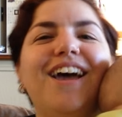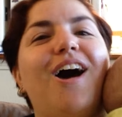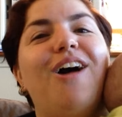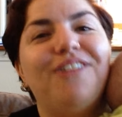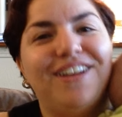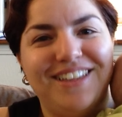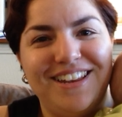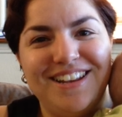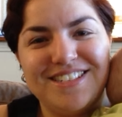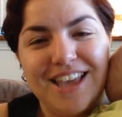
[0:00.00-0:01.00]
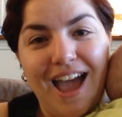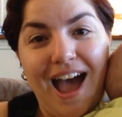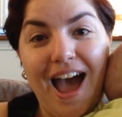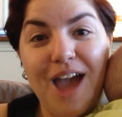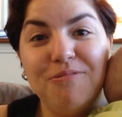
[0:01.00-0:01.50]
Alright, ladies,
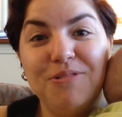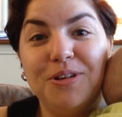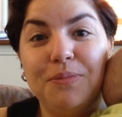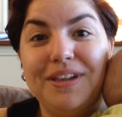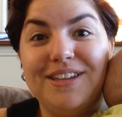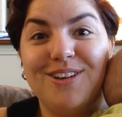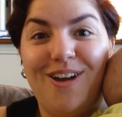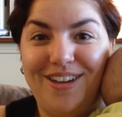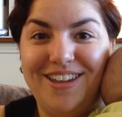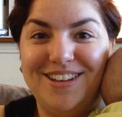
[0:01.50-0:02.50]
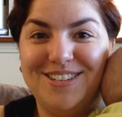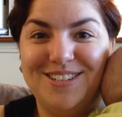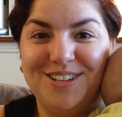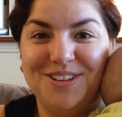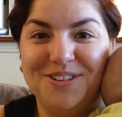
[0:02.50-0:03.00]
I will be talking
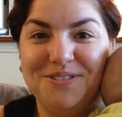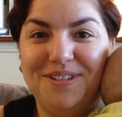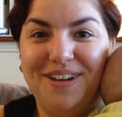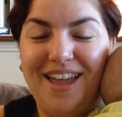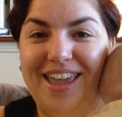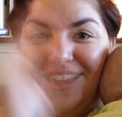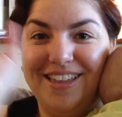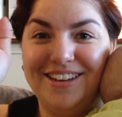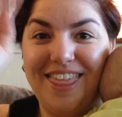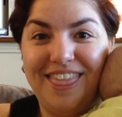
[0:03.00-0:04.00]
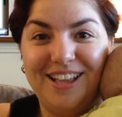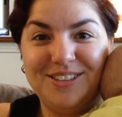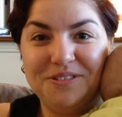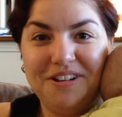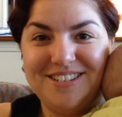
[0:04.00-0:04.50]
to you, and thanks
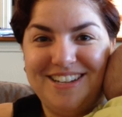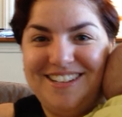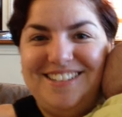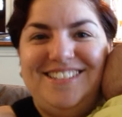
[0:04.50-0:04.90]
for watching.